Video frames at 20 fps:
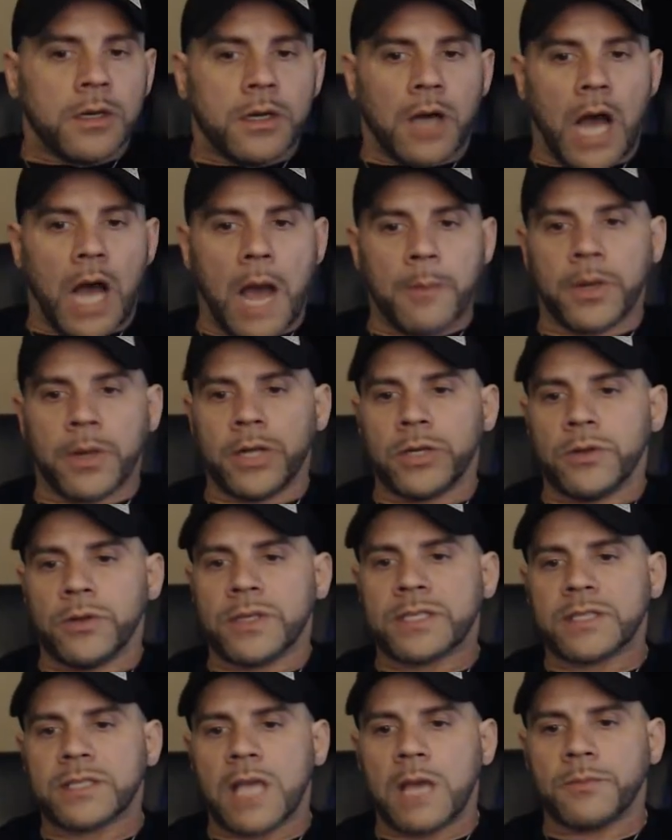I'm going to do the
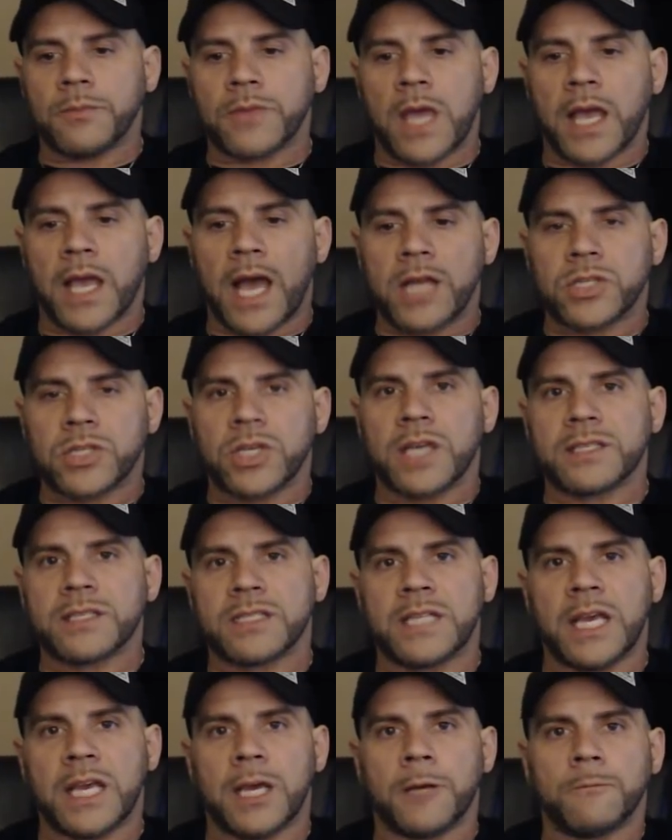same thing I just
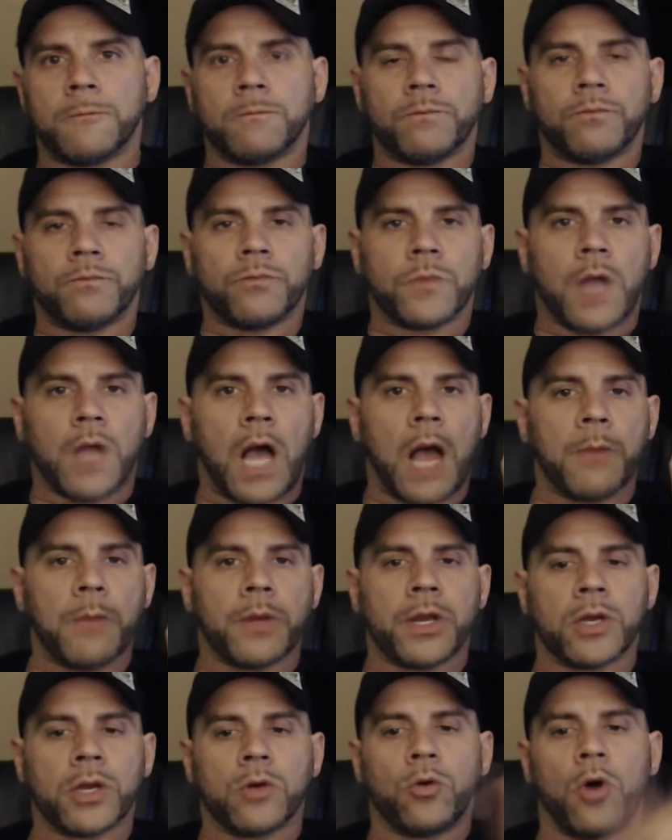did. I'm
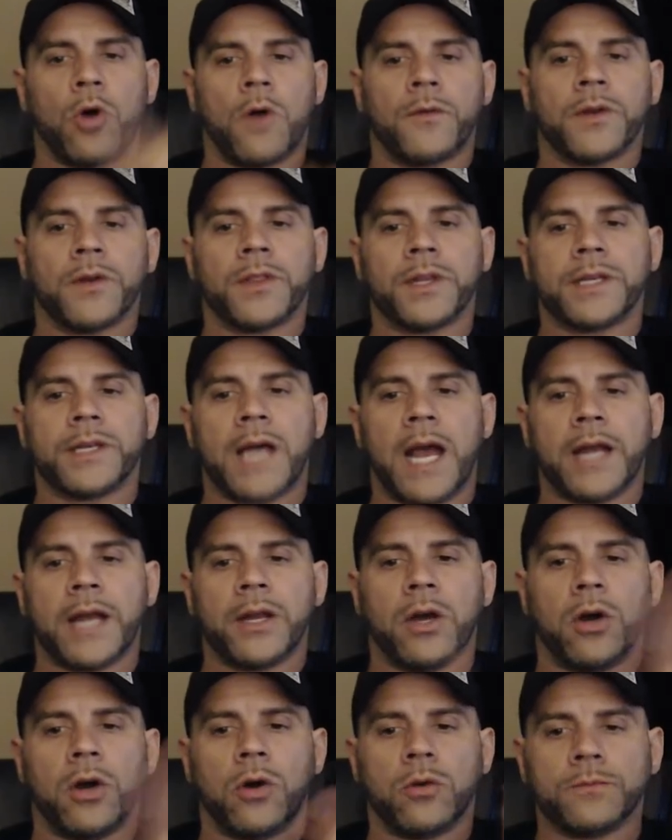going to go over to the
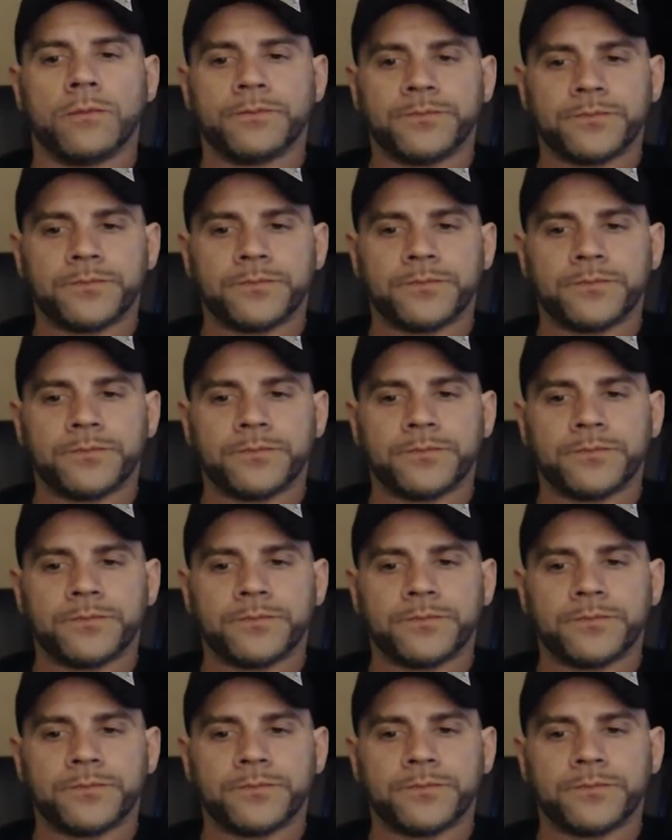dyno.